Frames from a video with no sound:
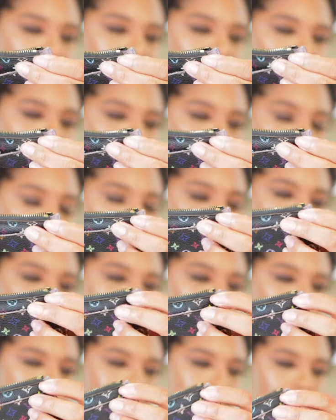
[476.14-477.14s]
here in the
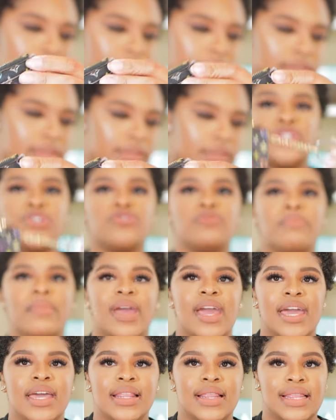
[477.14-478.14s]
front. Do
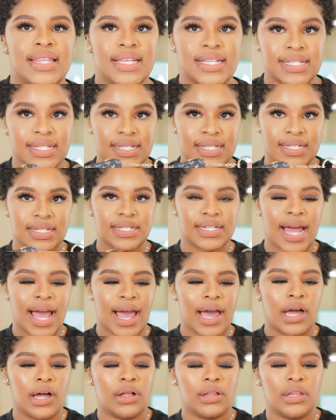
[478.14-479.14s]
make this
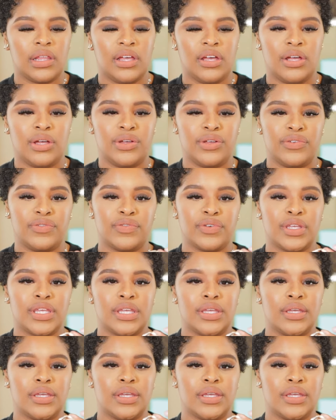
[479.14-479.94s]
style of